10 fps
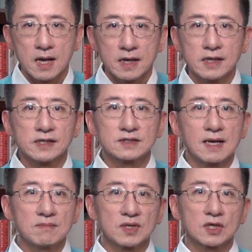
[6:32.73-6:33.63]
In
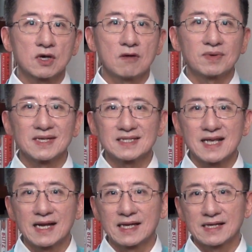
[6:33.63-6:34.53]
December, the company
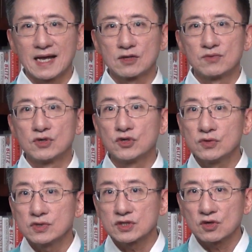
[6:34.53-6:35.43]
said it had
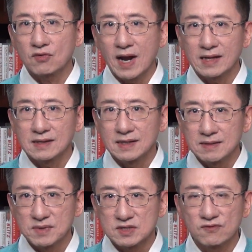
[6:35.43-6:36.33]
reduced credit
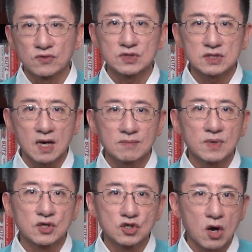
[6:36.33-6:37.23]
limits for some
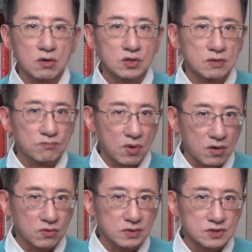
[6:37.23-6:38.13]
younger
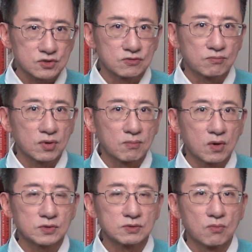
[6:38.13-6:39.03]
borrowers to
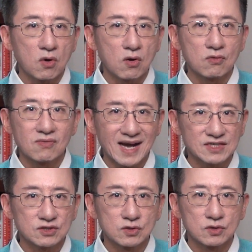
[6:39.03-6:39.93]
promote more
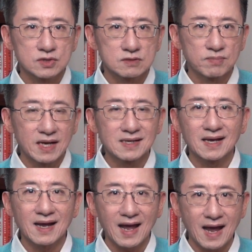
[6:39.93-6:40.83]
rational
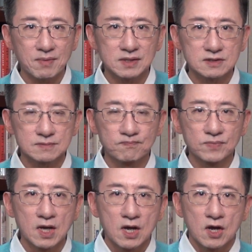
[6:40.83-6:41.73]
spending habits,
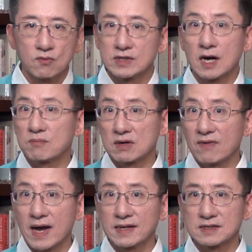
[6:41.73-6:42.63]
without
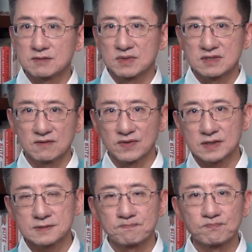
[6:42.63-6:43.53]
providing specifics.